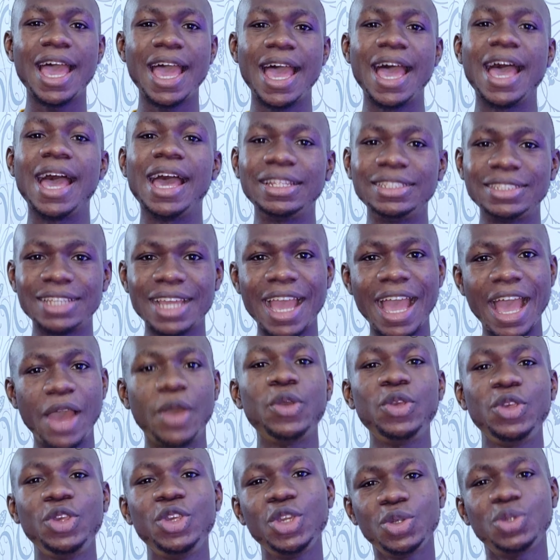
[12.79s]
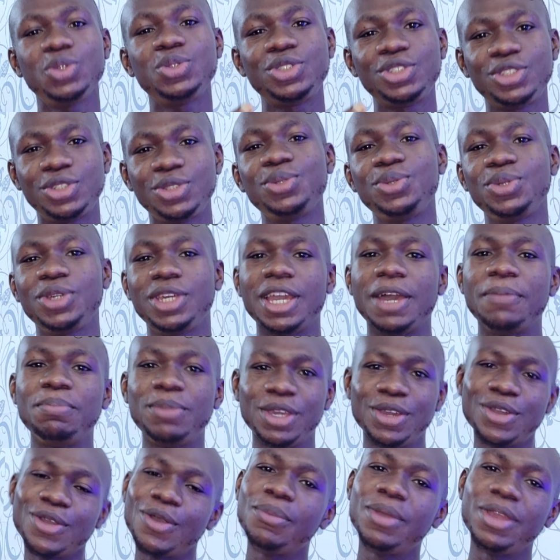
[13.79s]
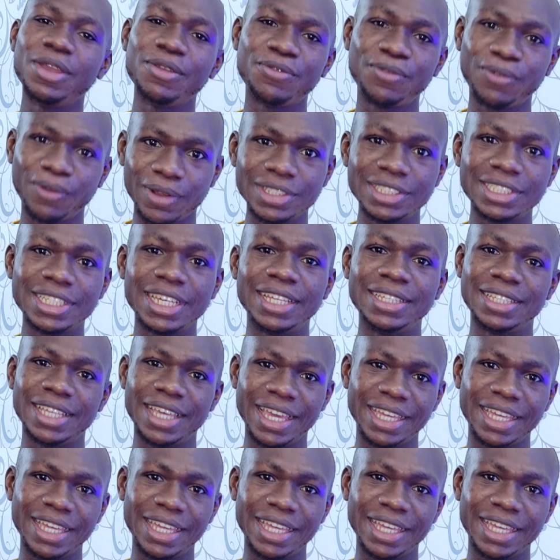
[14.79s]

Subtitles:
and how you too can become a front-end